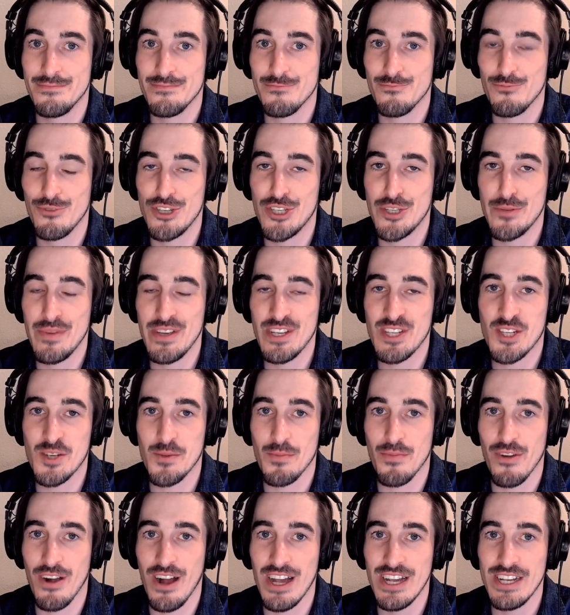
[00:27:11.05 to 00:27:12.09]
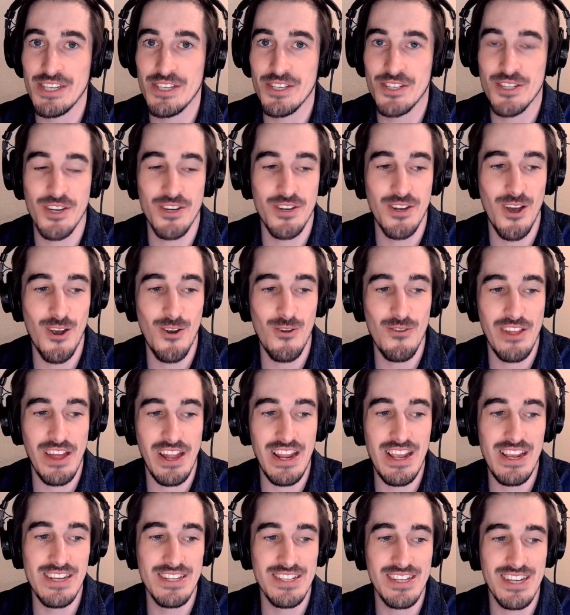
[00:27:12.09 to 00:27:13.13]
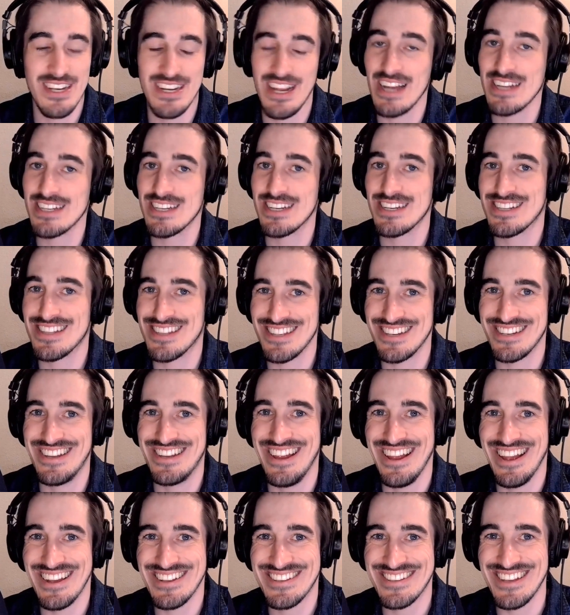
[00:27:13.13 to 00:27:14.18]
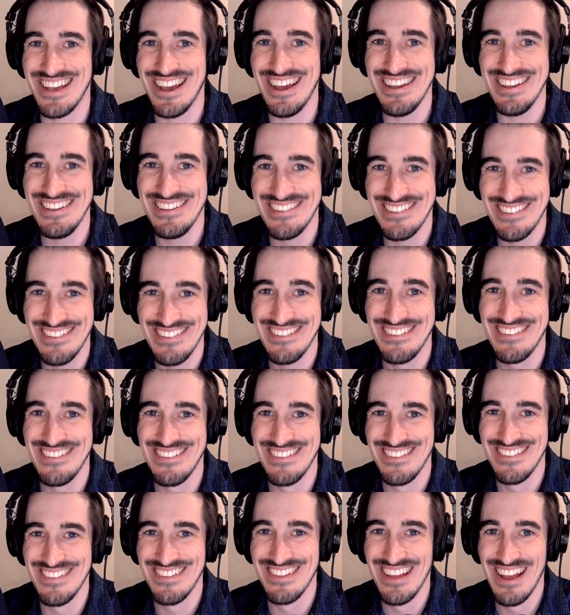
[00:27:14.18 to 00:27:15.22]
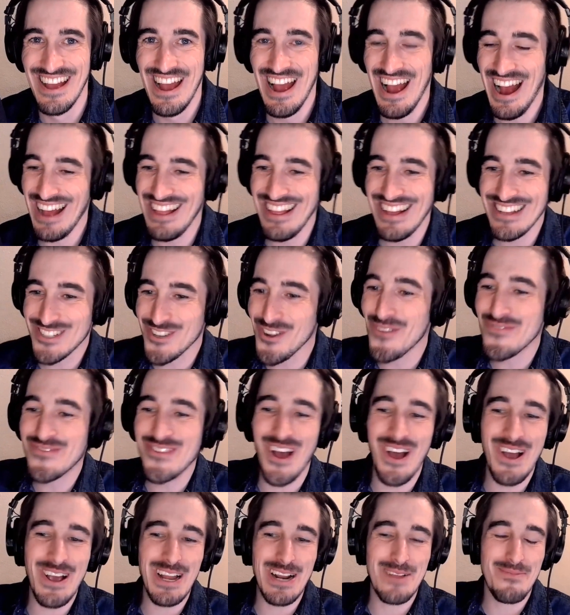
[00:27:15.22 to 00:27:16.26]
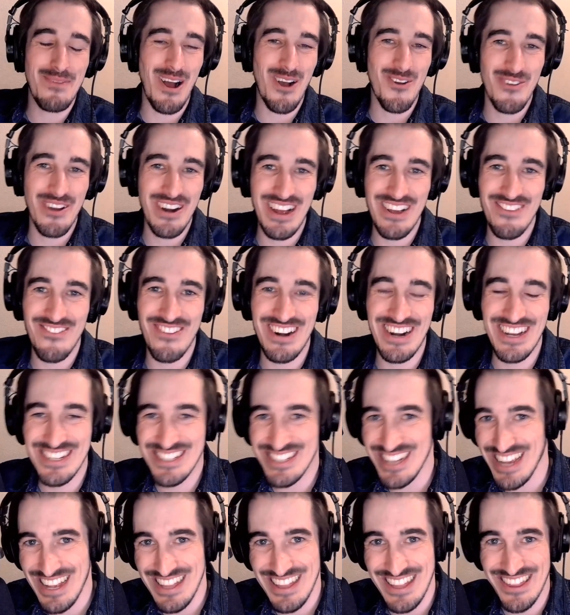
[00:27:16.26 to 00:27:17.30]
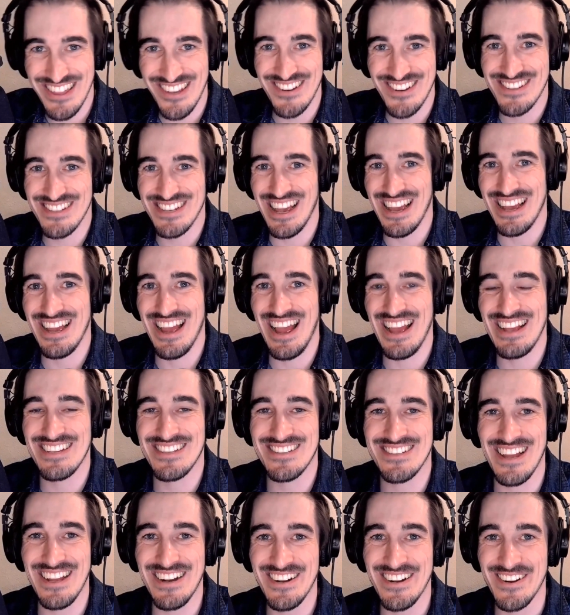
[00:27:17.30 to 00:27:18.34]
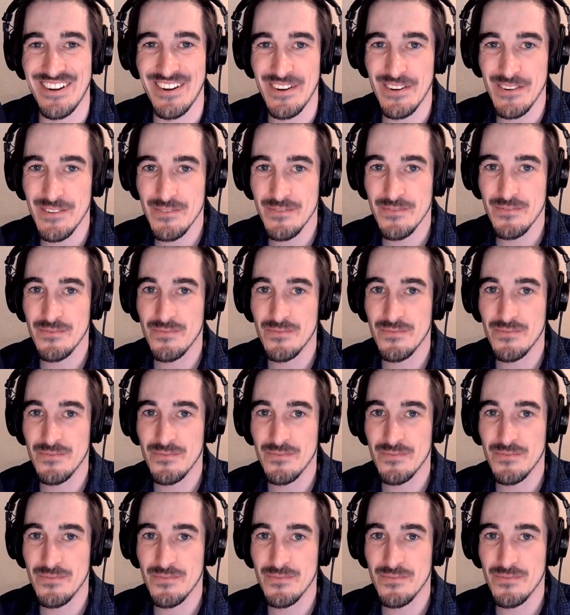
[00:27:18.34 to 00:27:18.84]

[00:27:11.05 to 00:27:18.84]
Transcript: Would you be surprised to know that he's connected to the DSA? And that's what I'm talking about when I say that there's a senator.